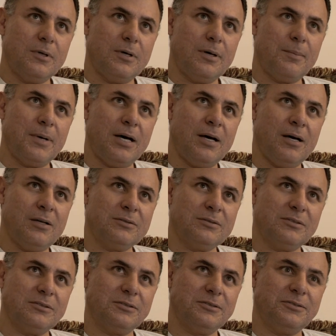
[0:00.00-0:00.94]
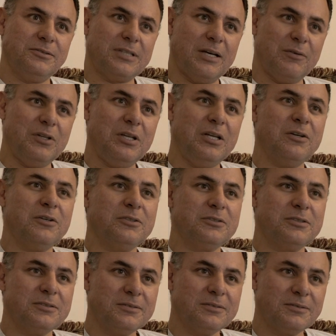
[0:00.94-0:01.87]
about 7
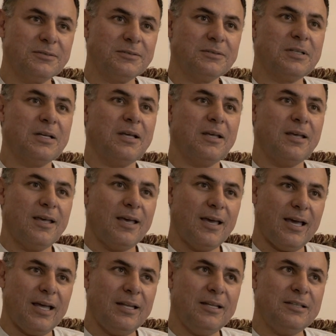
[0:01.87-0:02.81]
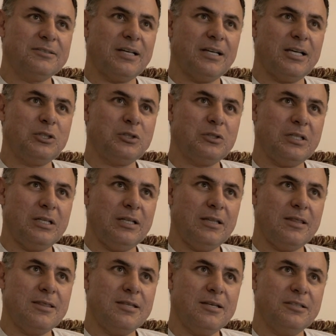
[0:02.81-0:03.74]
years. And it's
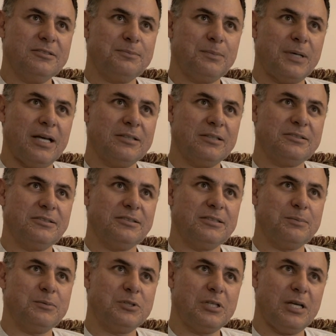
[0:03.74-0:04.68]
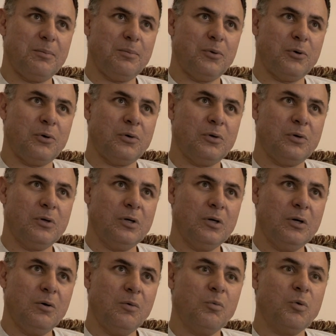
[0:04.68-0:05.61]
actually this past September
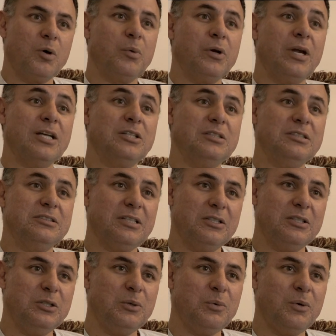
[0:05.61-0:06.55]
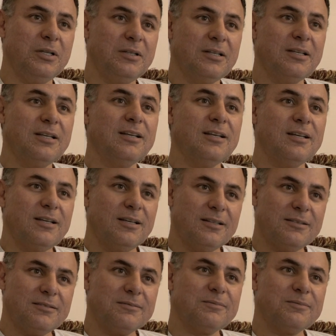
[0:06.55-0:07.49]
where we actually said, you know what,
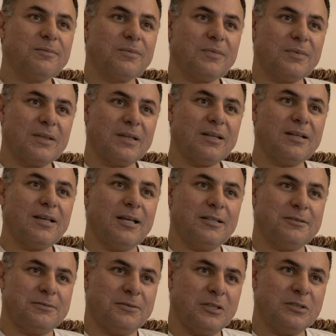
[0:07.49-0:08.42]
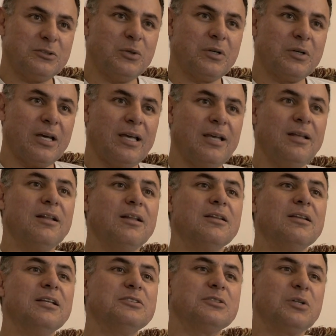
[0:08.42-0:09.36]
it's okay,
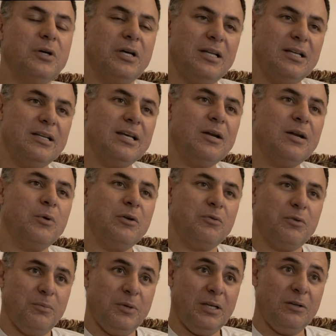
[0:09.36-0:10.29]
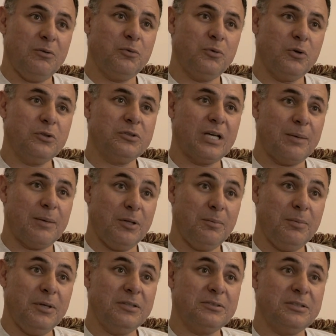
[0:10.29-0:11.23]
let's go ahead and get away from being full-time in
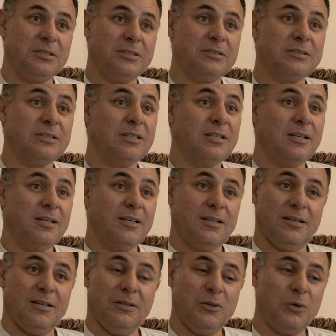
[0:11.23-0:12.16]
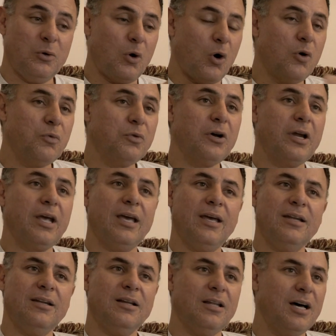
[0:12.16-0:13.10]
the business. You know,
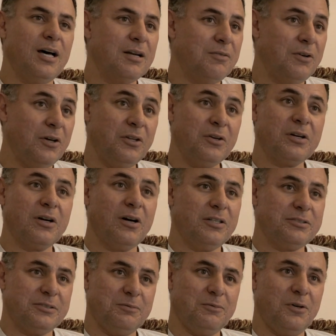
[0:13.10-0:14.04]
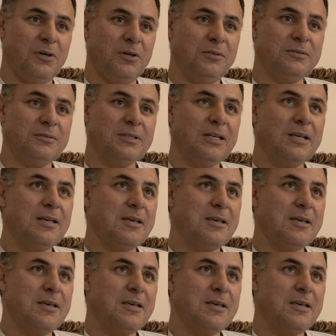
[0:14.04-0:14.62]
overhead, a lot of other costs involved.